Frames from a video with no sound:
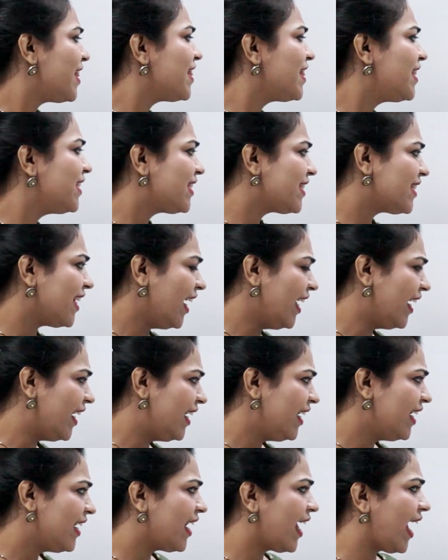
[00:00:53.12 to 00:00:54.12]
The
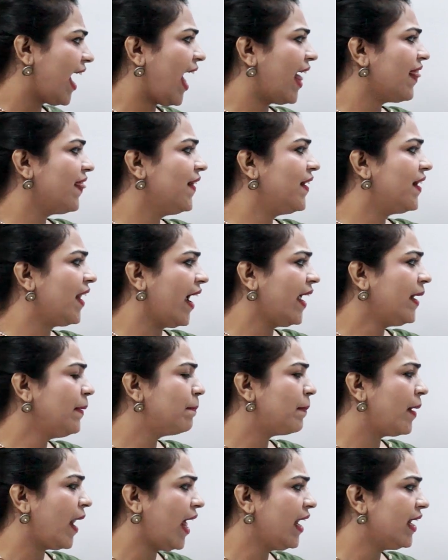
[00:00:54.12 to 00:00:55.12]
sun and the
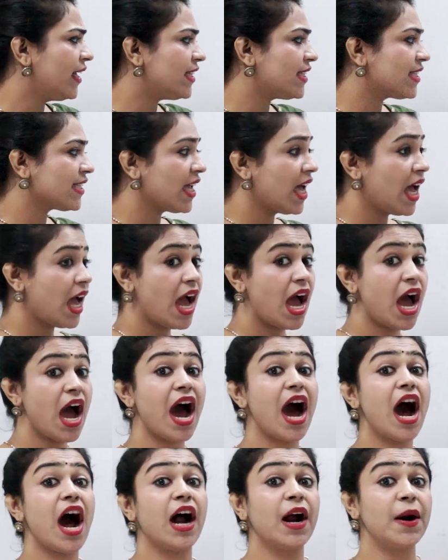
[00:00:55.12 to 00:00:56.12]
nine planets
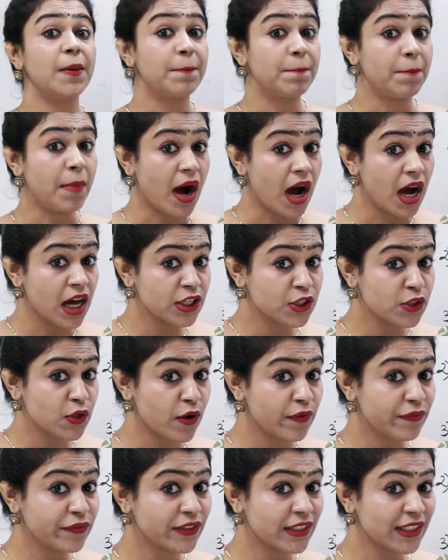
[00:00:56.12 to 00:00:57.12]
are part
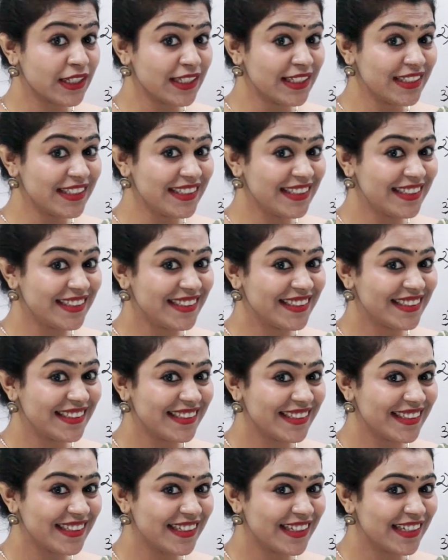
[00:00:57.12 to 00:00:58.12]
of the?
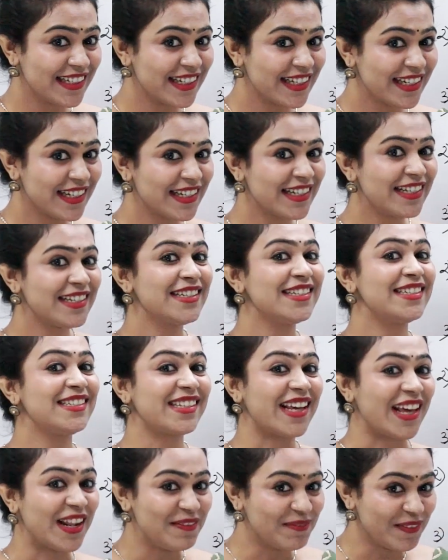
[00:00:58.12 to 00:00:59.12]

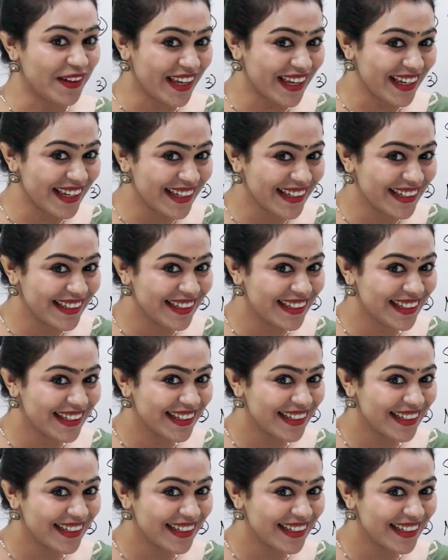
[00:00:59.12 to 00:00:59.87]
Tell me.